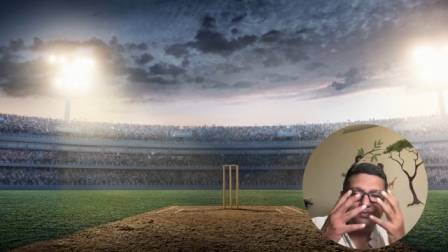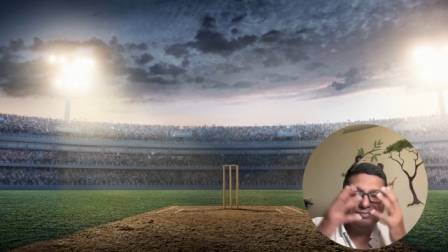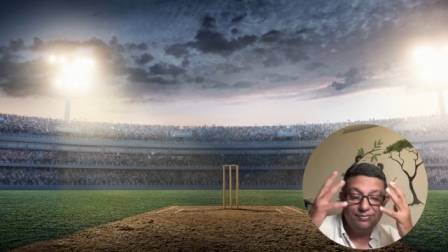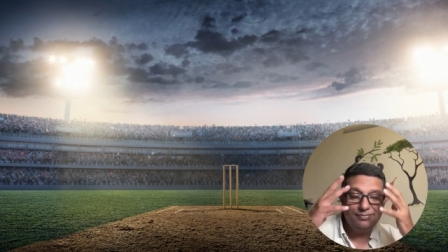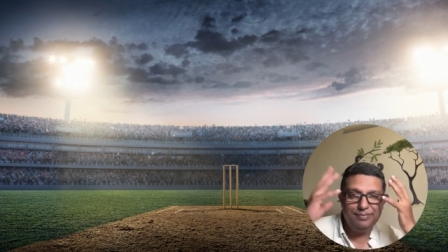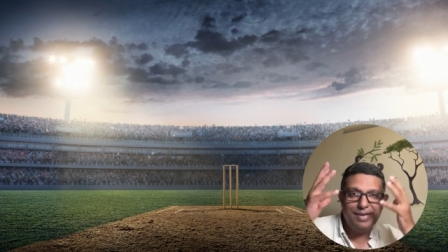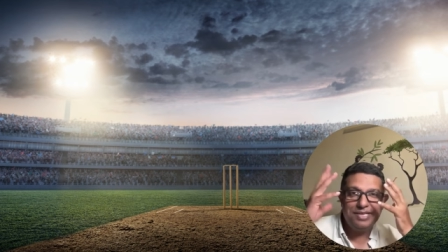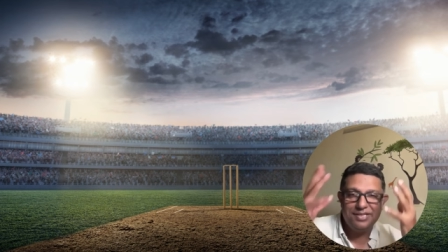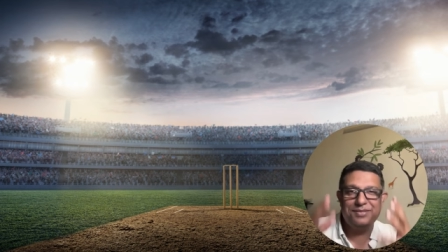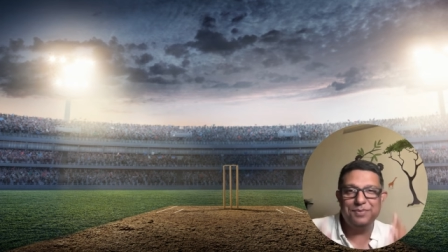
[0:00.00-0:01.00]

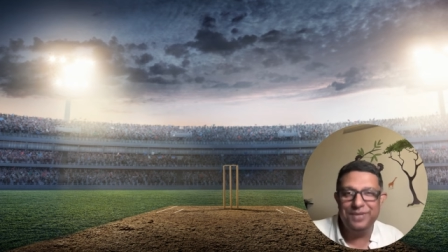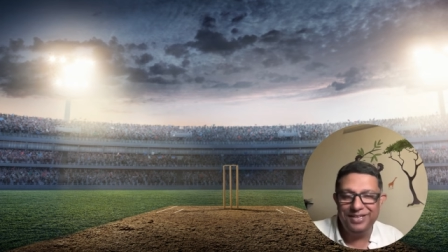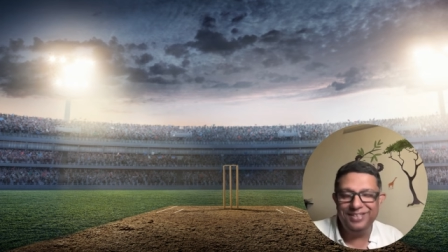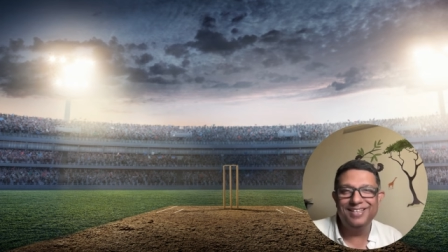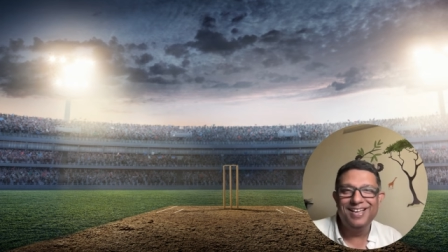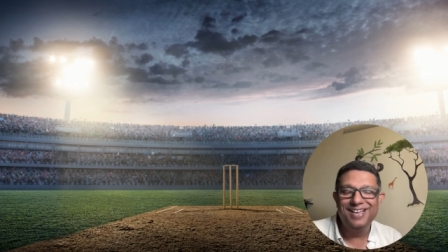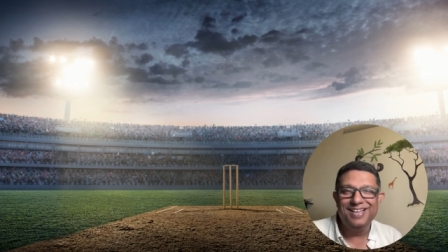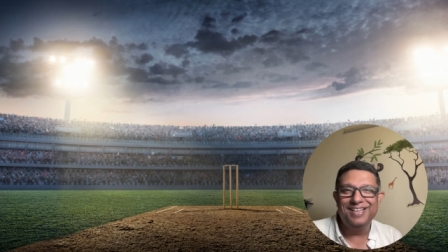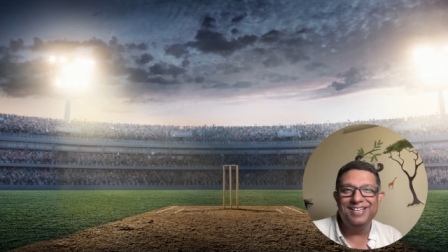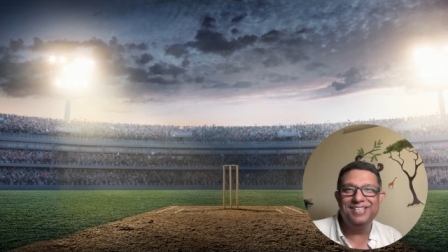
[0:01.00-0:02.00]
messes me,
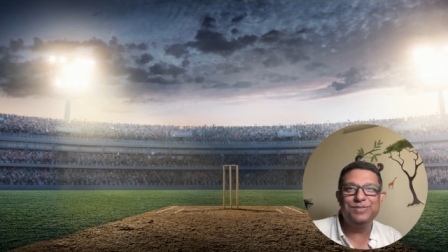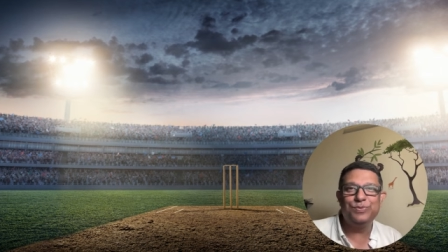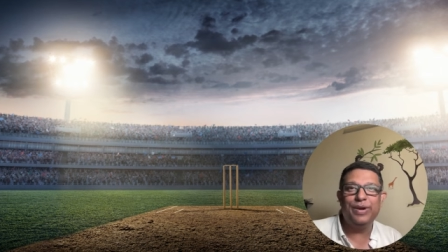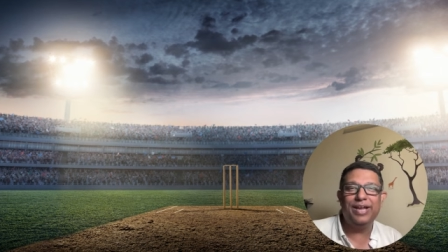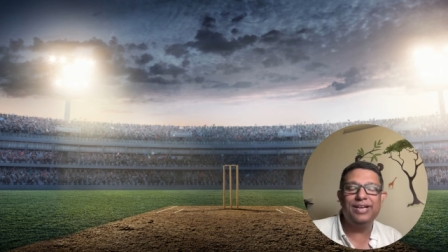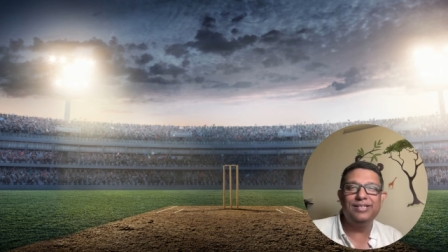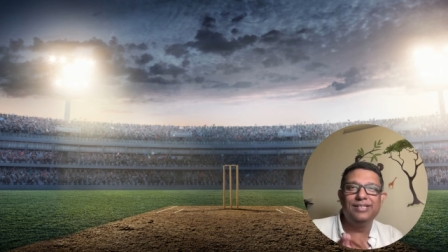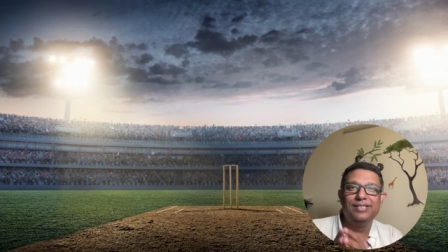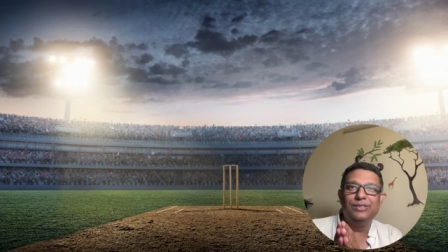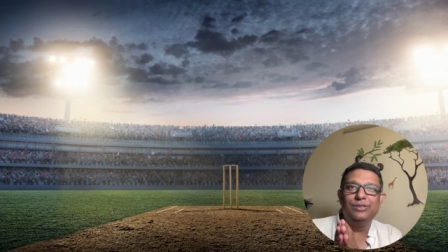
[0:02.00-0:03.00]
is
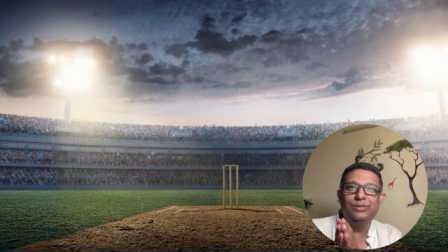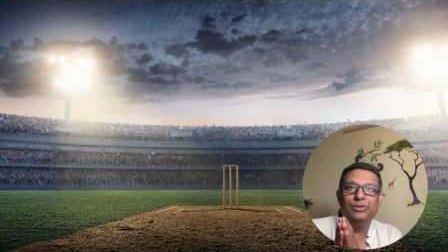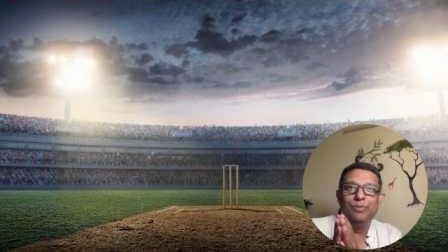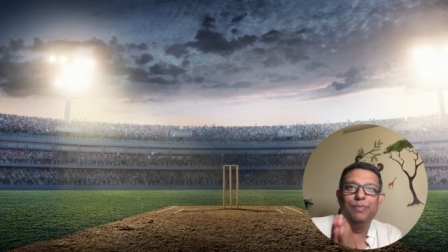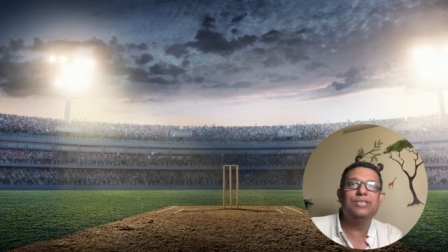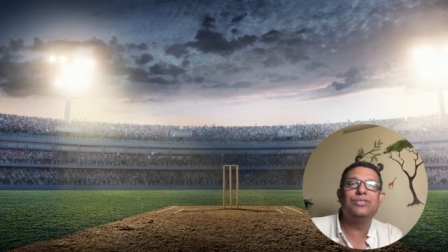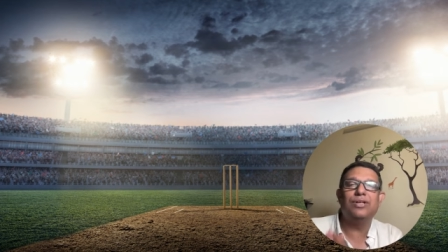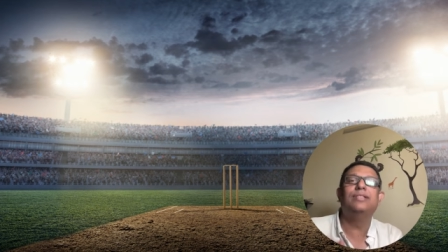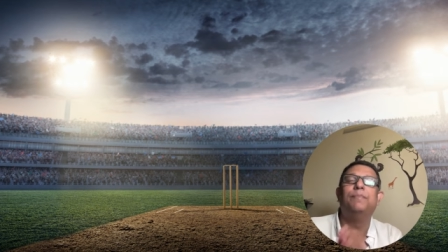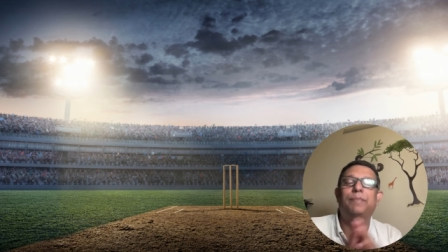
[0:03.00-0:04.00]
when you miss
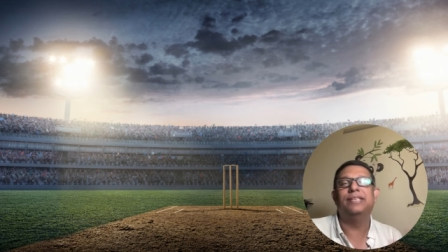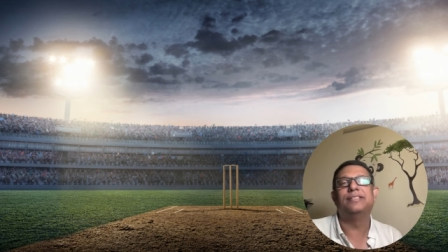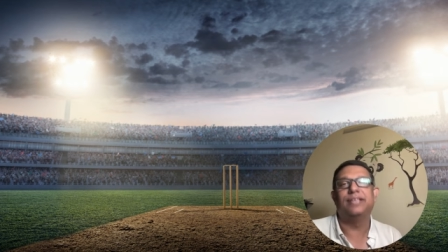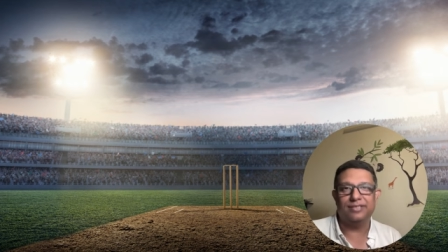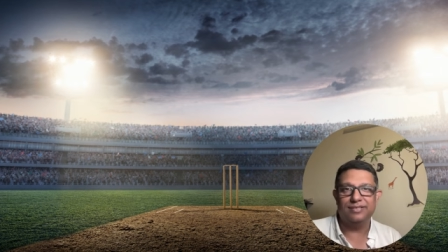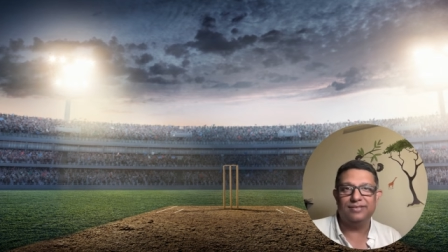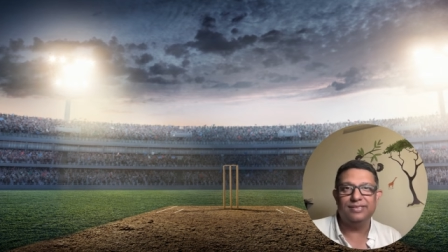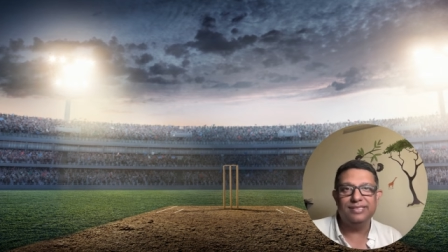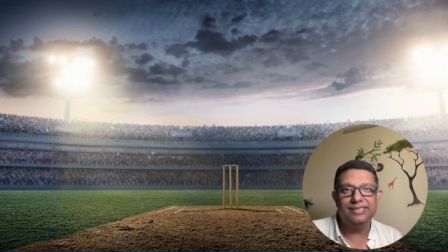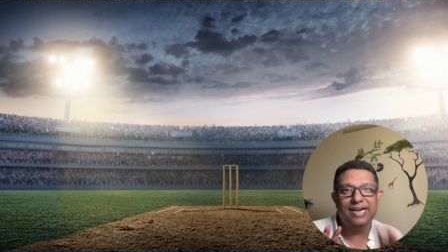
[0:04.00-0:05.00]
on the basics.
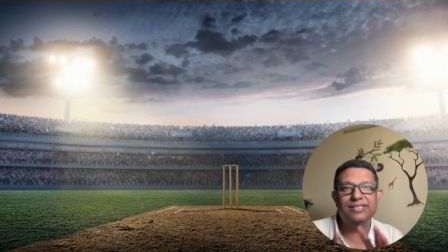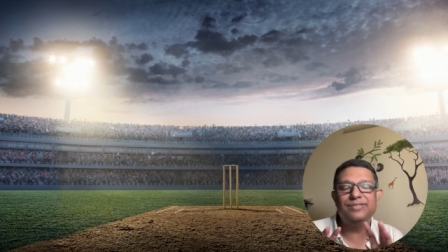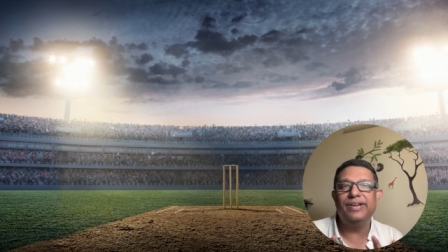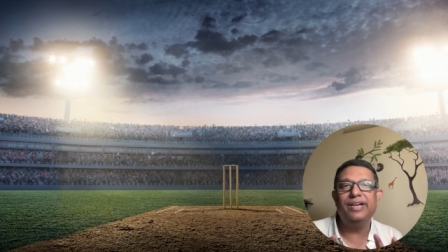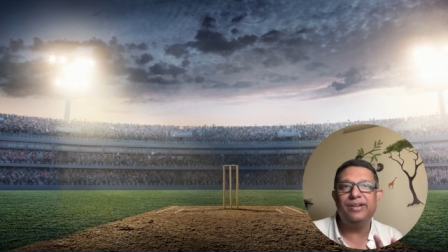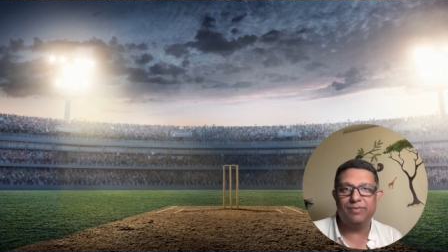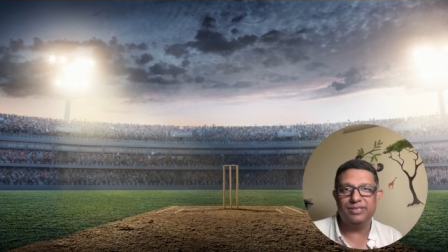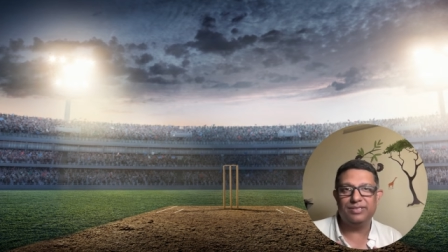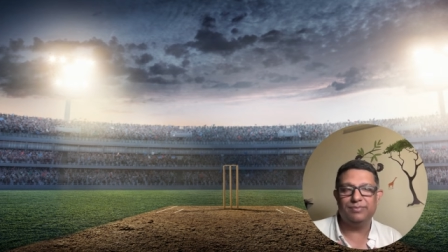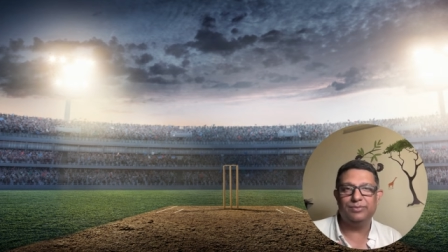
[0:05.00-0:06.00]
That is very
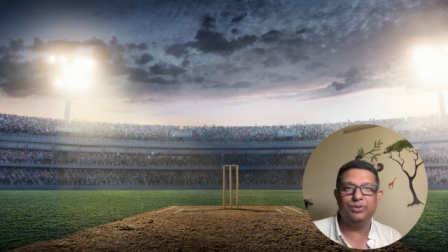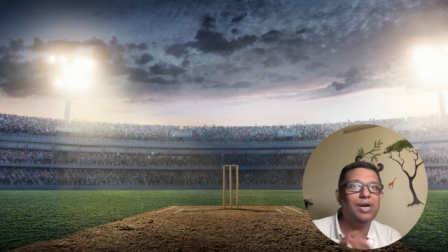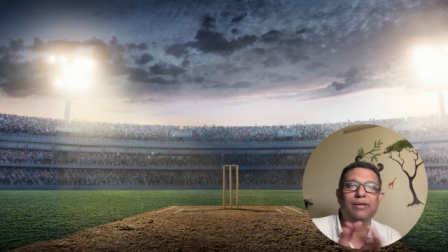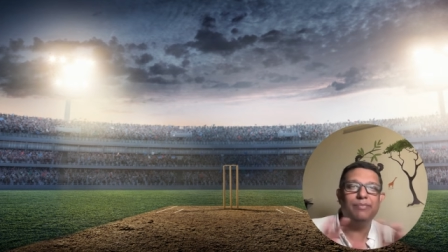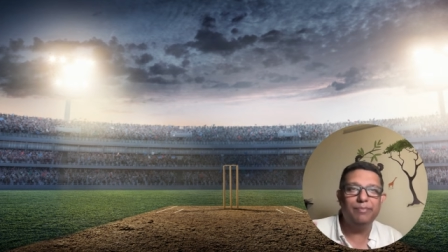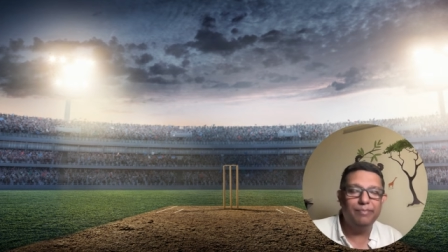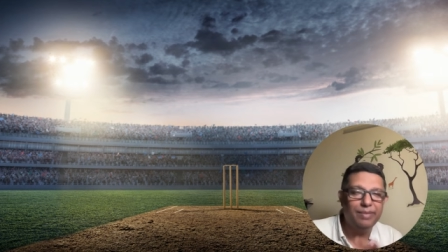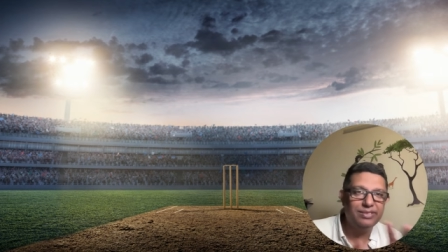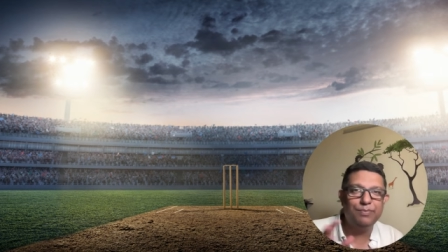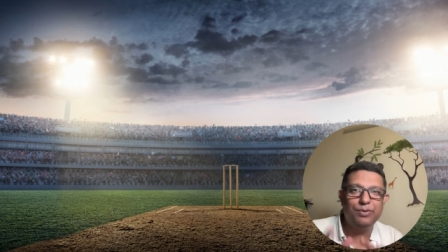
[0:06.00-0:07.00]
troublesome. You can't
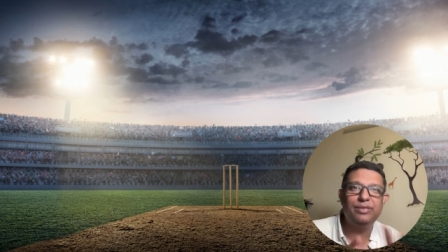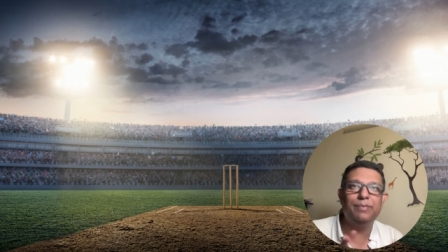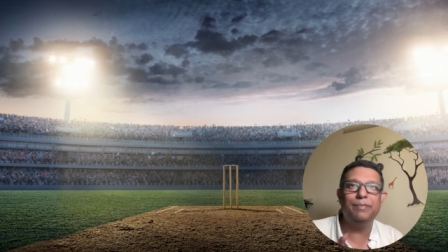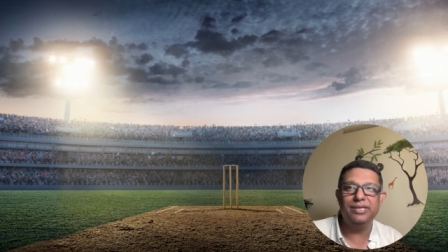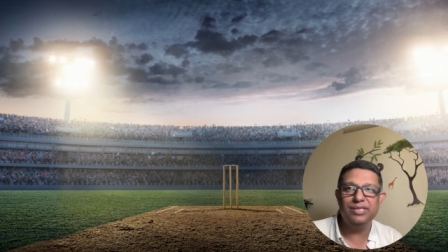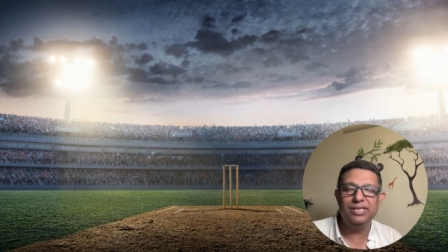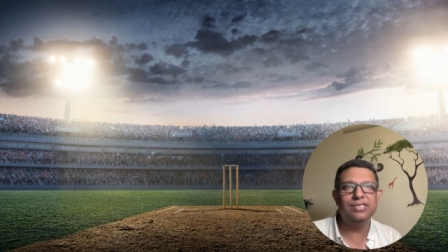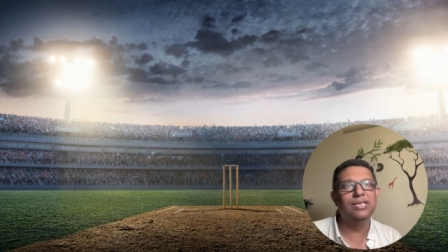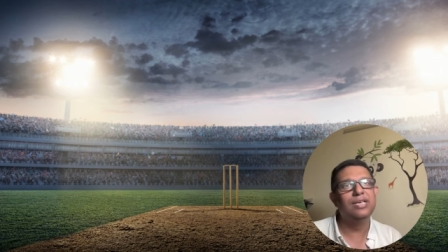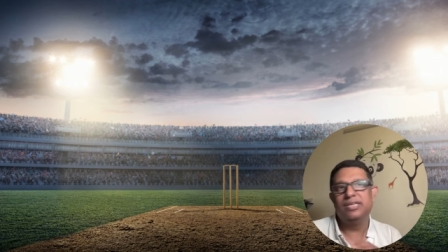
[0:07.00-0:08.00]
mess up on the basics.